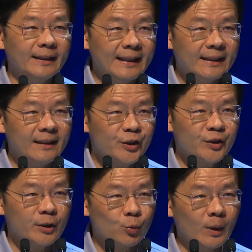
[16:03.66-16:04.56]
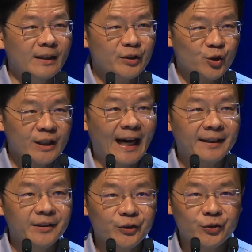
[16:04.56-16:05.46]
English as well as
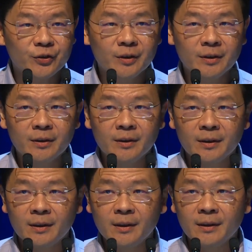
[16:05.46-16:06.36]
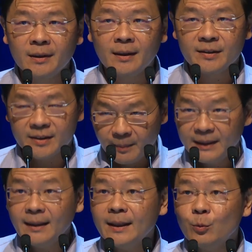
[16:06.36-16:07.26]
Chinese.
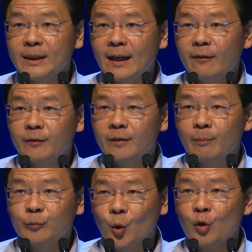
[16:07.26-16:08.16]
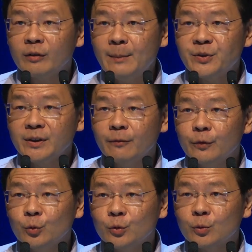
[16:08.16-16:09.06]
Similarly, we have programs in a
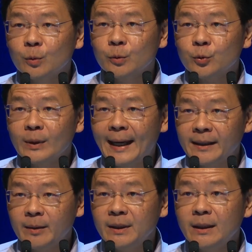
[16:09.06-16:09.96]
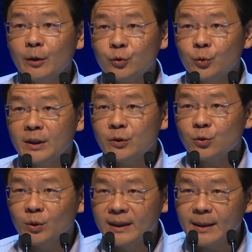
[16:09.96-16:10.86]
few schools to enable our students to
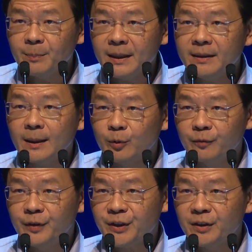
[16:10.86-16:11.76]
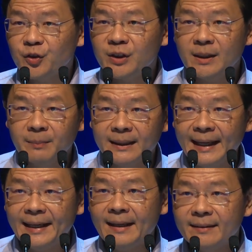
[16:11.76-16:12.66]
deepen their proficiency in
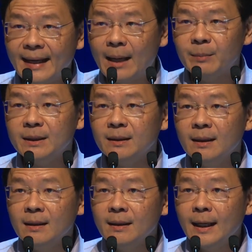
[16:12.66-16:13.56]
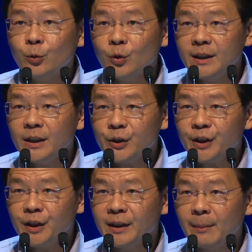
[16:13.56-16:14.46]
Malay and Tamil and to
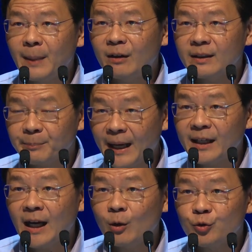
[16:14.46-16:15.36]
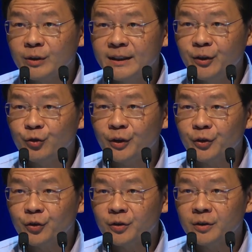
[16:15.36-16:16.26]
nurture their bicultural interests.